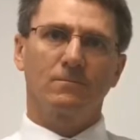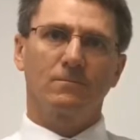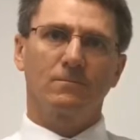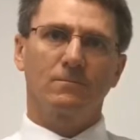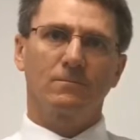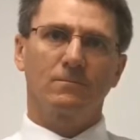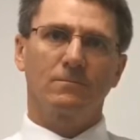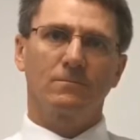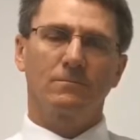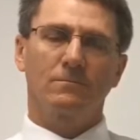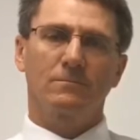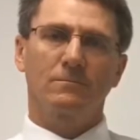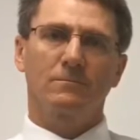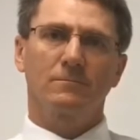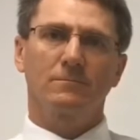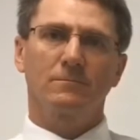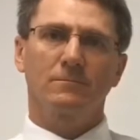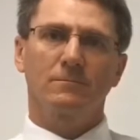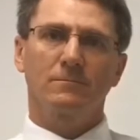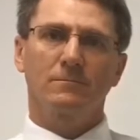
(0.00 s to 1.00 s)

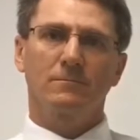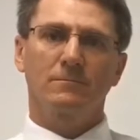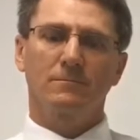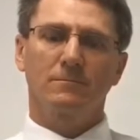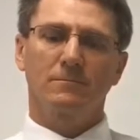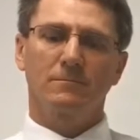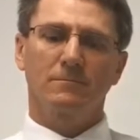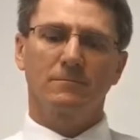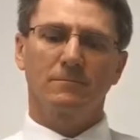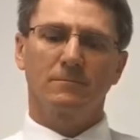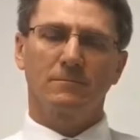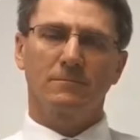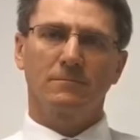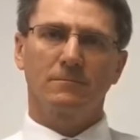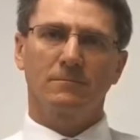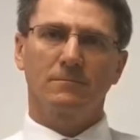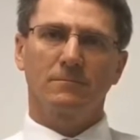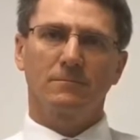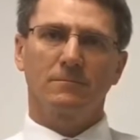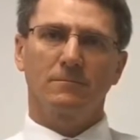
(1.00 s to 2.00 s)

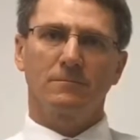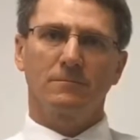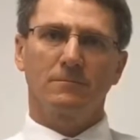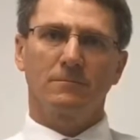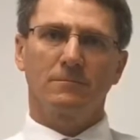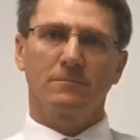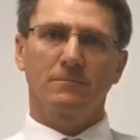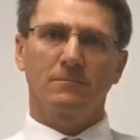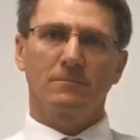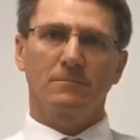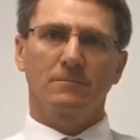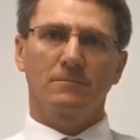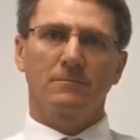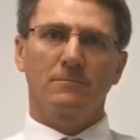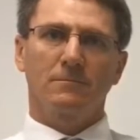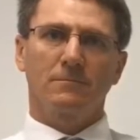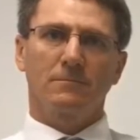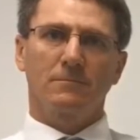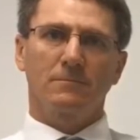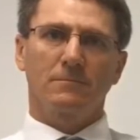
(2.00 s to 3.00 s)

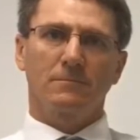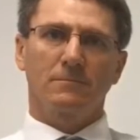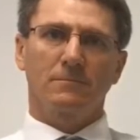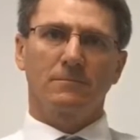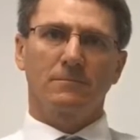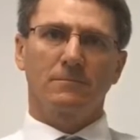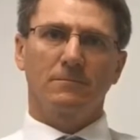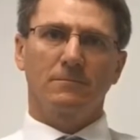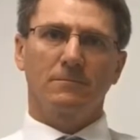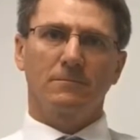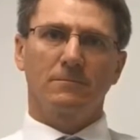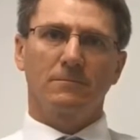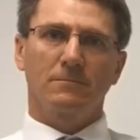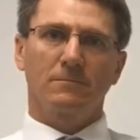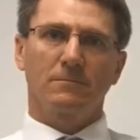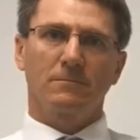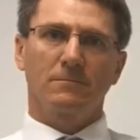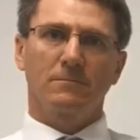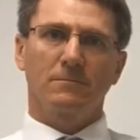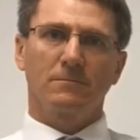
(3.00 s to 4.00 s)

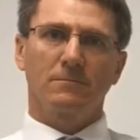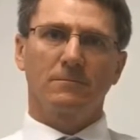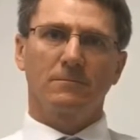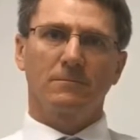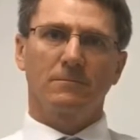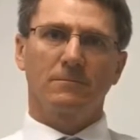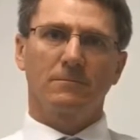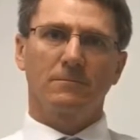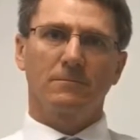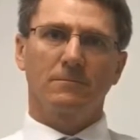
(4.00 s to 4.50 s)
[no speech]